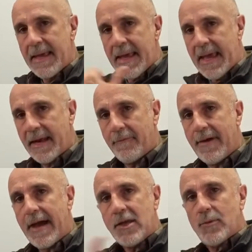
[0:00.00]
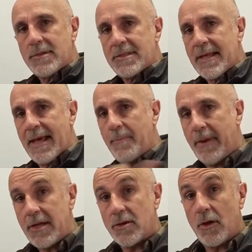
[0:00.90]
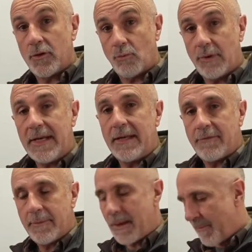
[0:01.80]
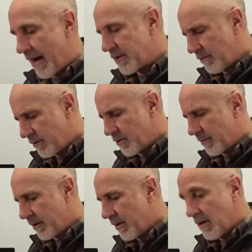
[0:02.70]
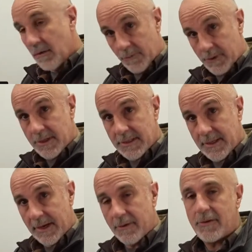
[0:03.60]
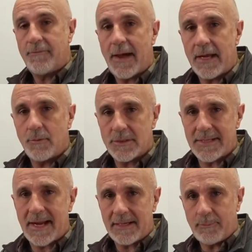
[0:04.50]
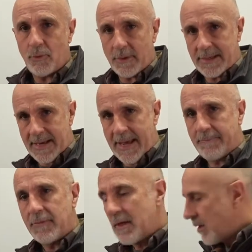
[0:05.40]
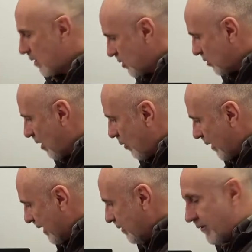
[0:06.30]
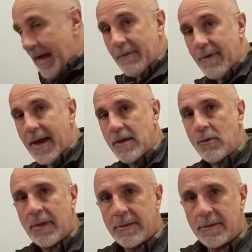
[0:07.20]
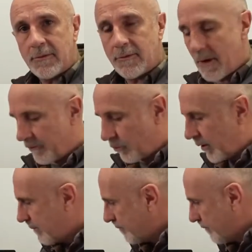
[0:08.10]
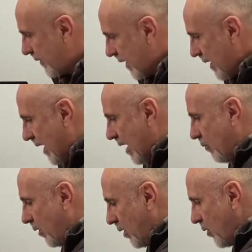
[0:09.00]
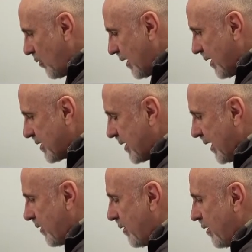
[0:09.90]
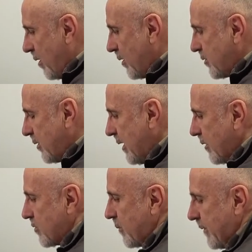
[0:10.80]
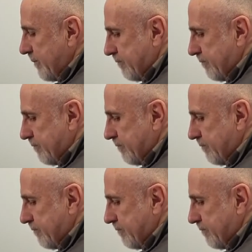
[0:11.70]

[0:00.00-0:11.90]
And a value is assigned based on the reading from that master instrument. For this standard, the value is 90.9. So I will enter that value into the software. I will load the standard onto the instrument.